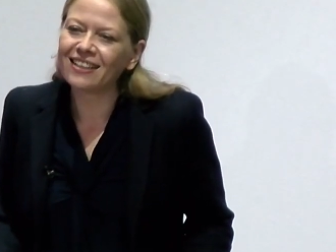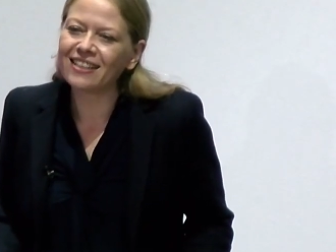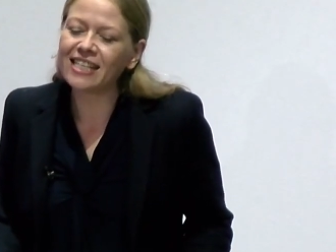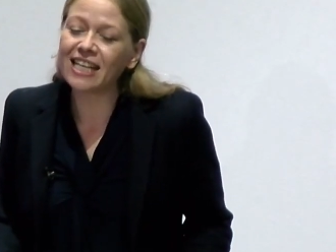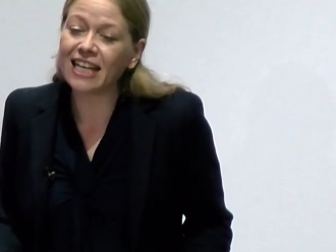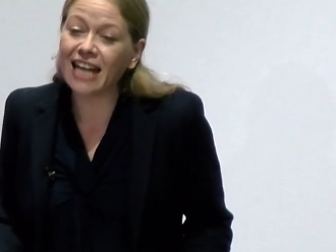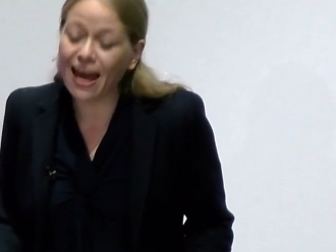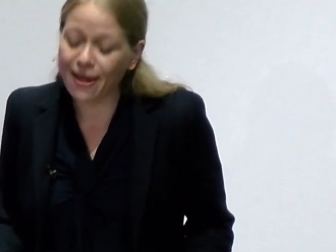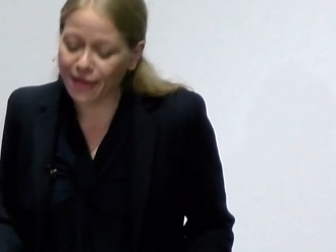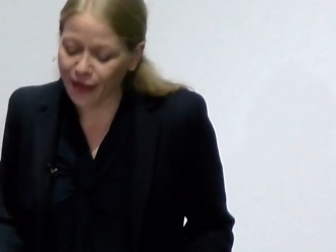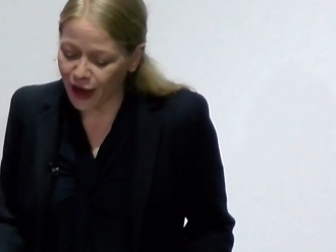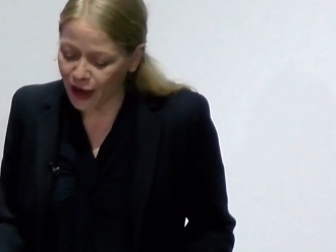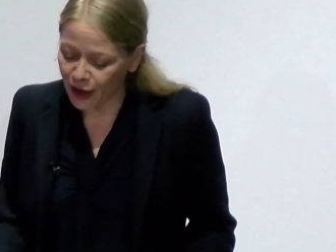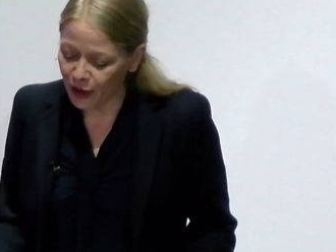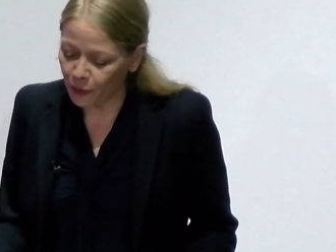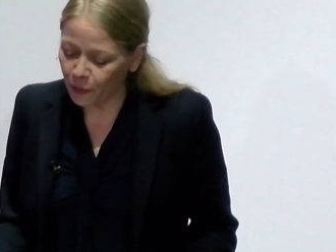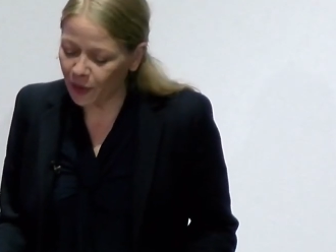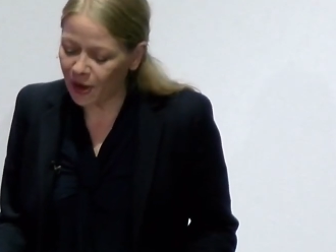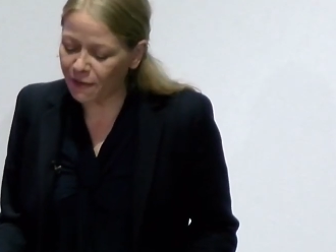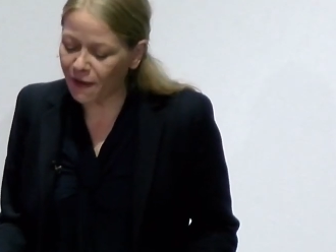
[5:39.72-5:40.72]
Together,
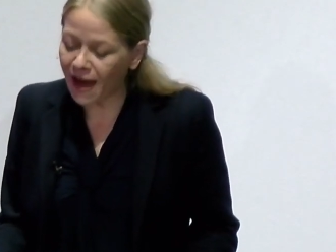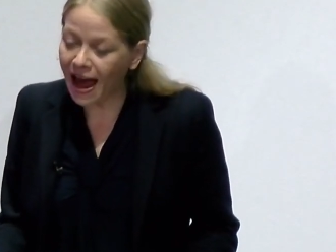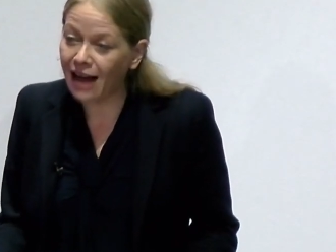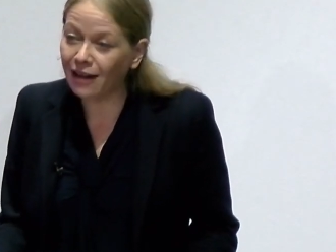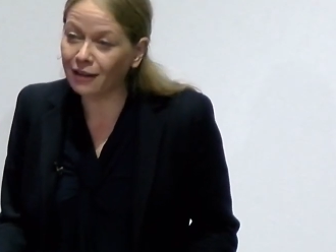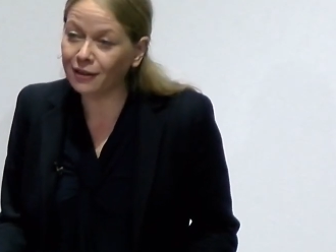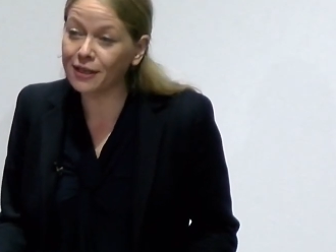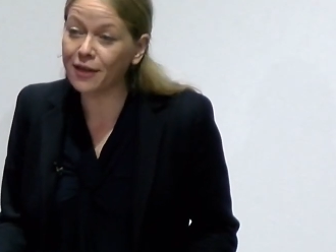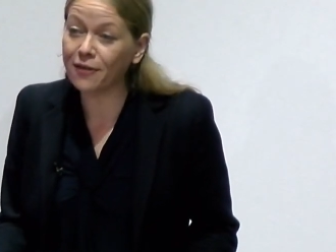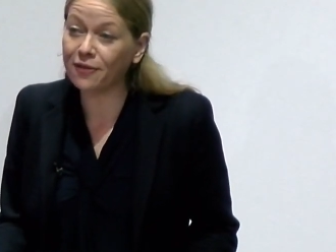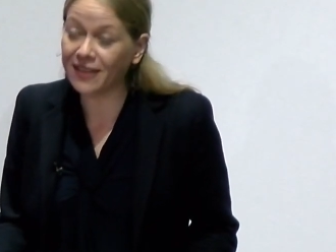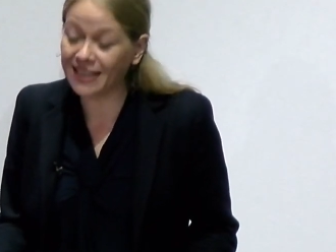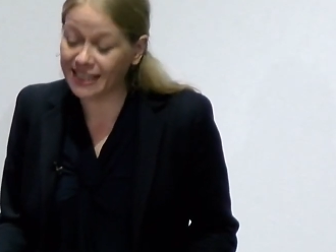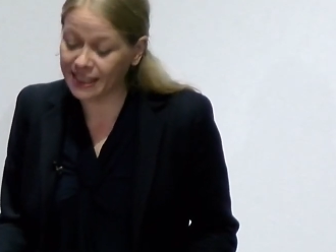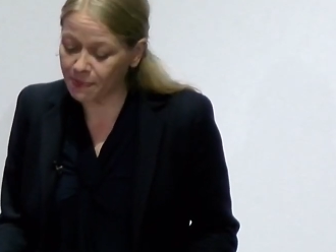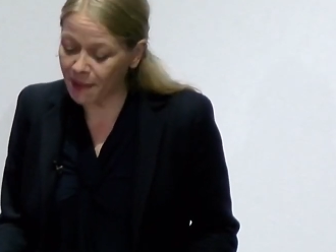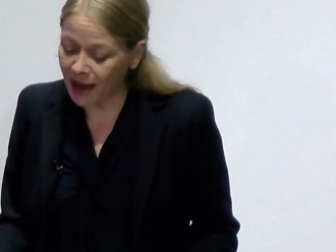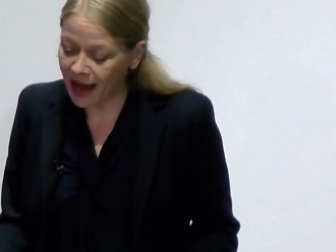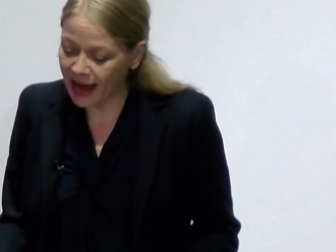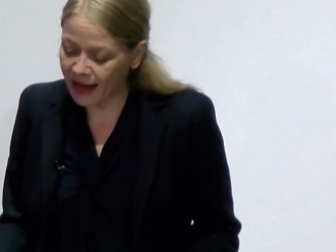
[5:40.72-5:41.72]
we have held this
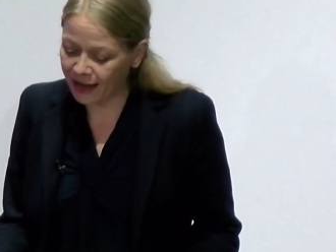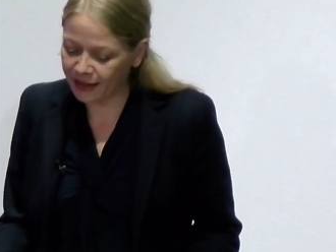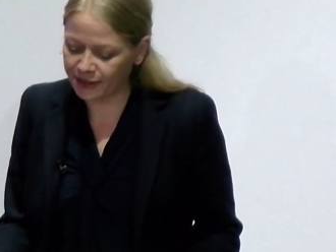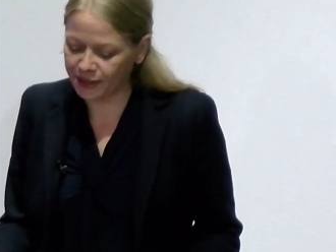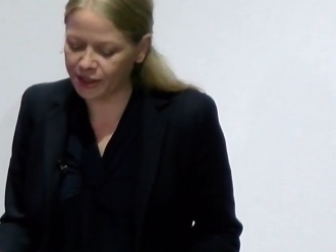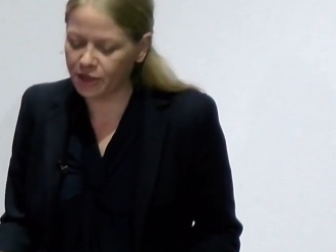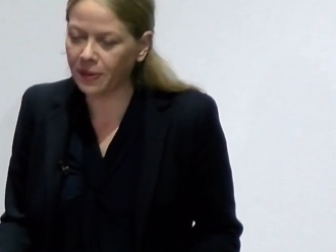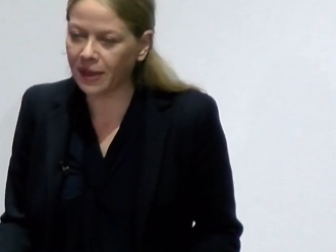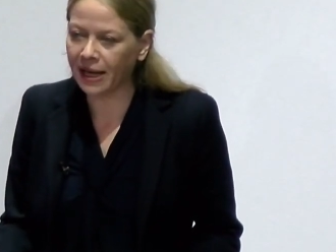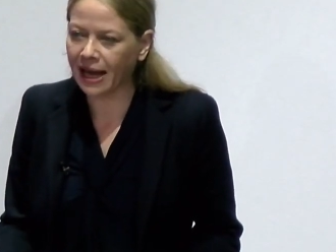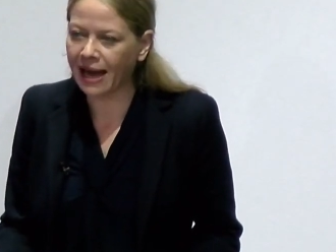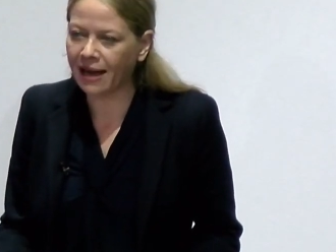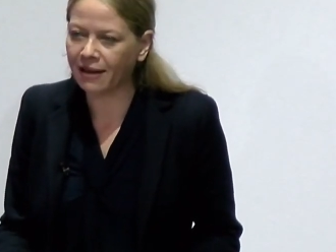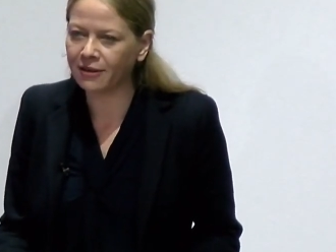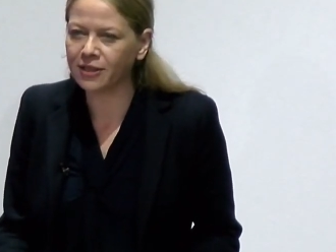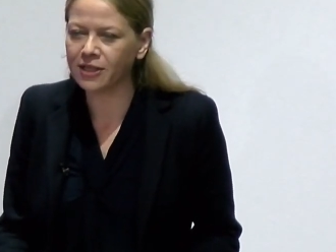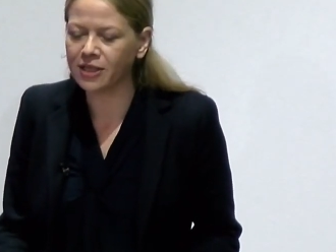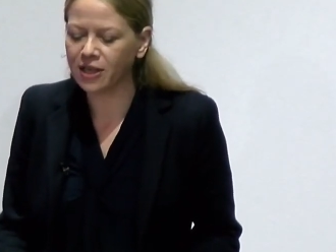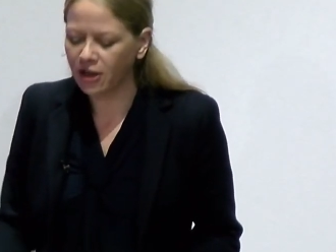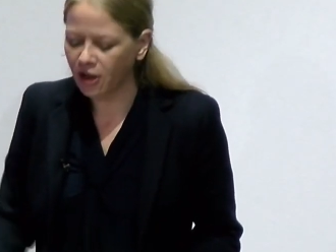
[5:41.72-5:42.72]
mayor to
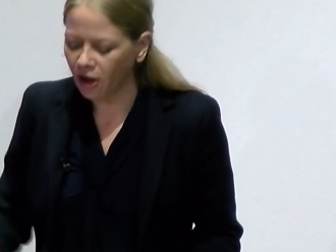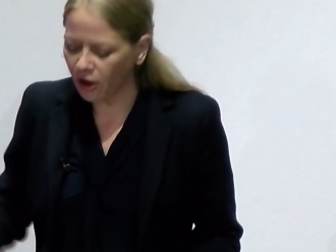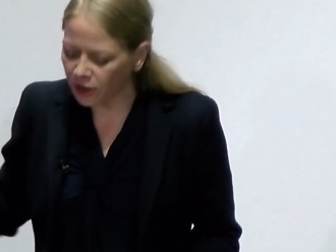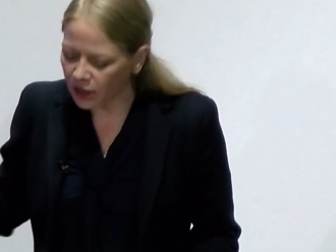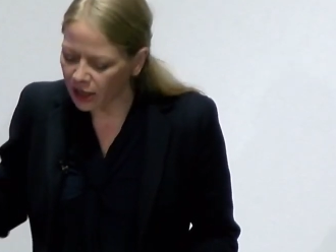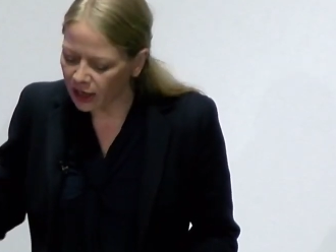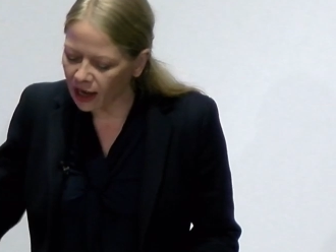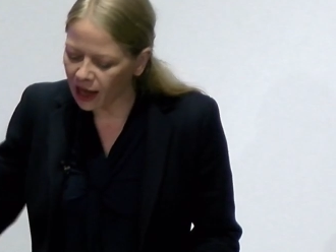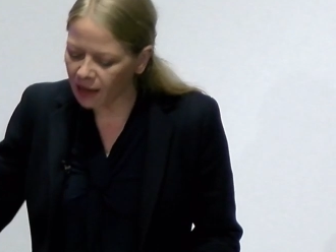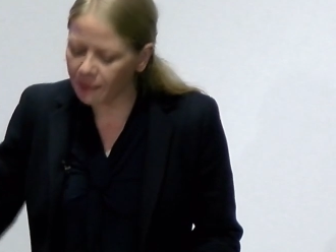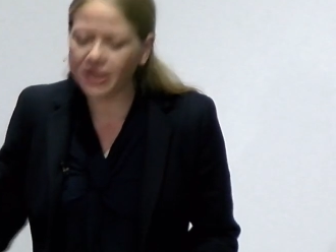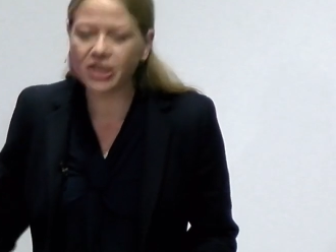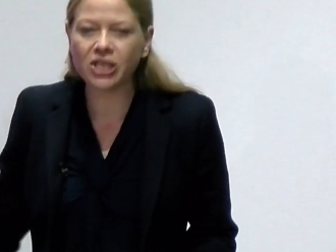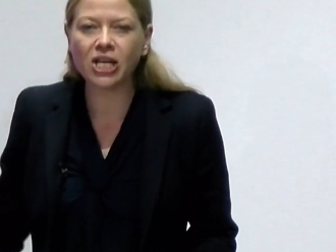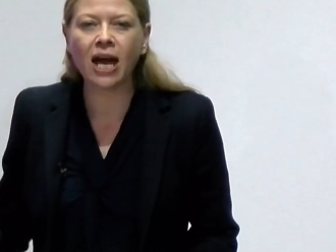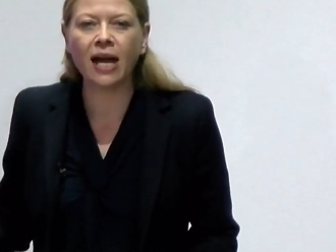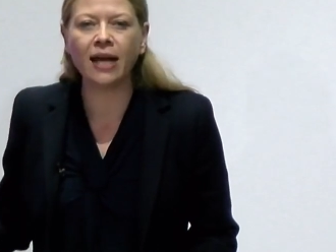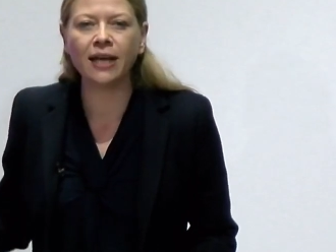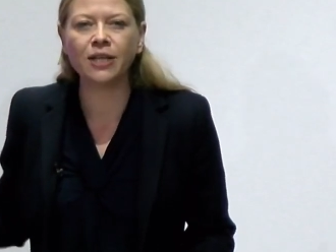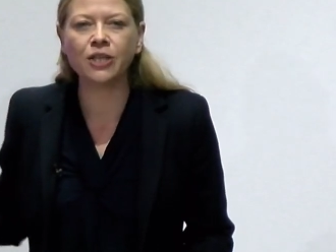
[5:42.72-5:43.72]
account on climate
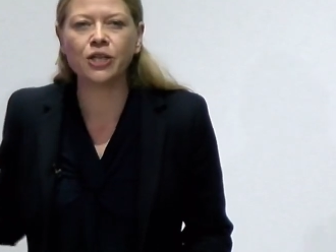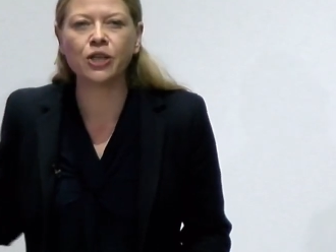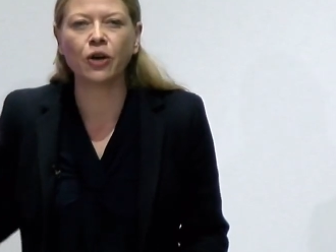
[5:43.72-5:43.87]
change,